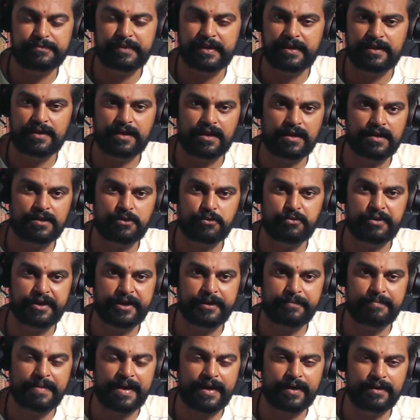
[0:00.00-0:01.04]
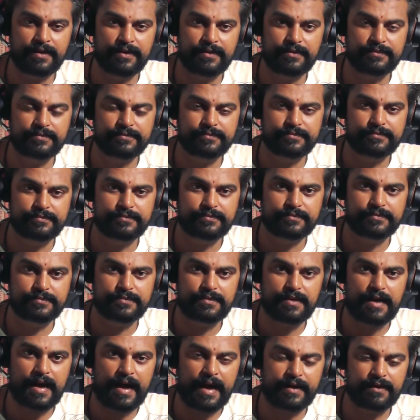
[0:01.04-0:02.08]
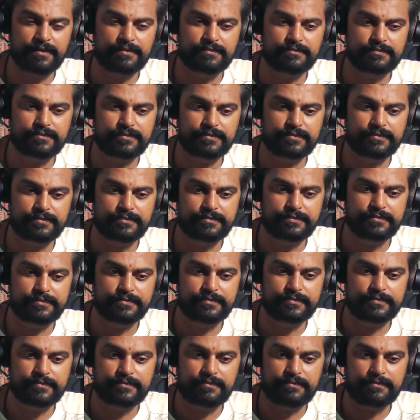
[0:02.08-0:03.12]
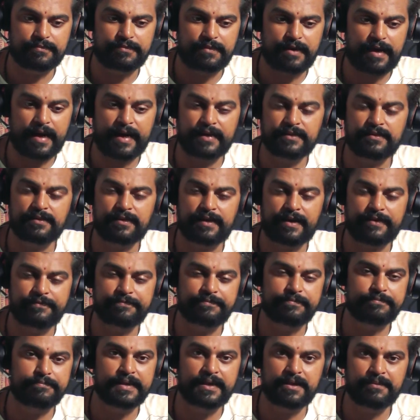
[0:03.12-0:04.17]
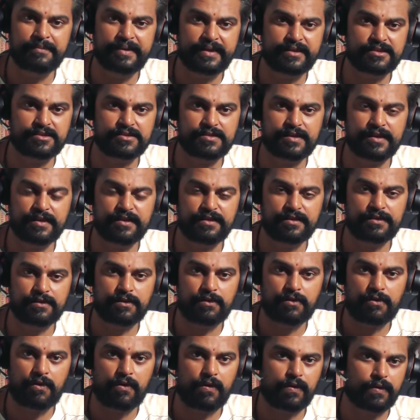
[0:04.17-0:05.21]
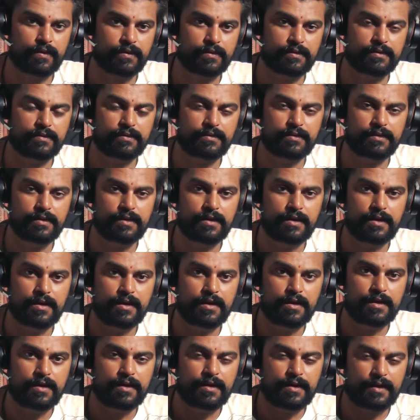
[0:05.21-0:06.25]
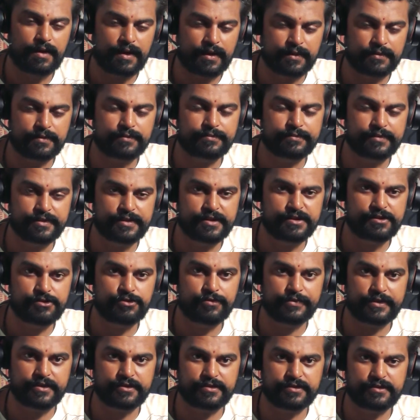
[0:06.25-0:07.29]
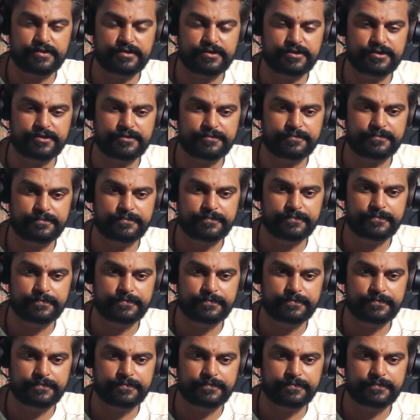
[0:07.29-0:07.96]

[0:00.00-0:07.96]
been hurt very badly and either have become extinct or on the verge of extinction.